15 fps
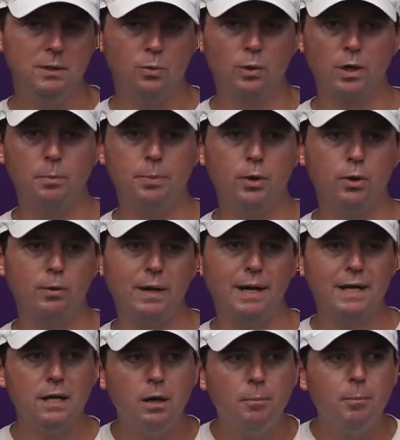We're going to build
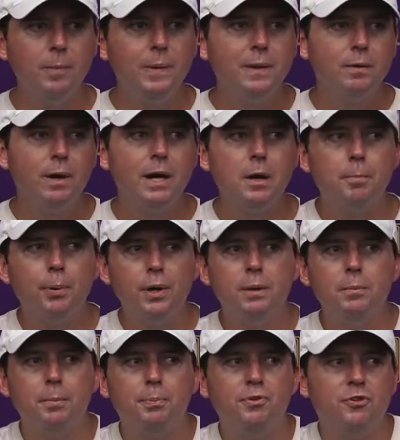around him, right, and put
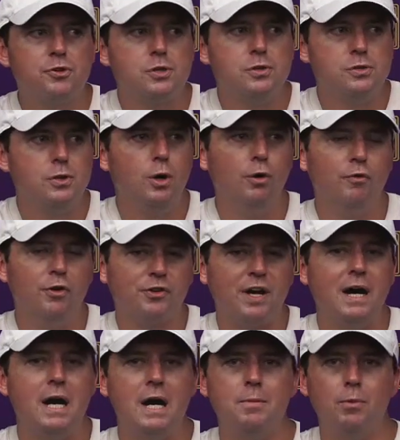him in position over
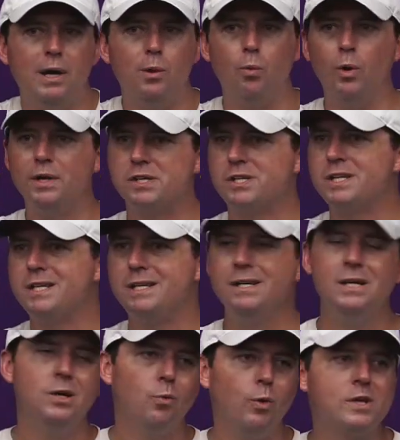time, right? What is he
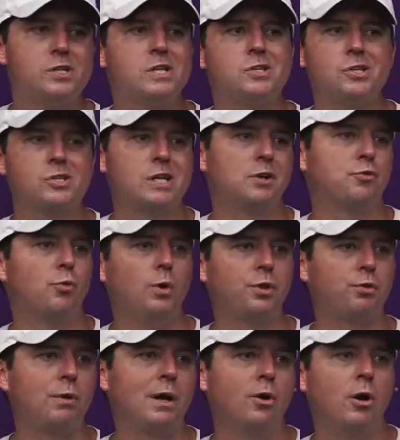successful
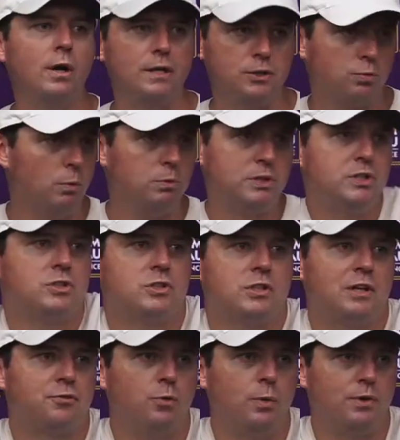with throughout August? What was he
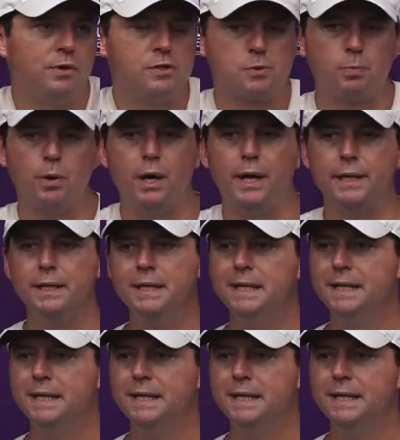successful with in spring?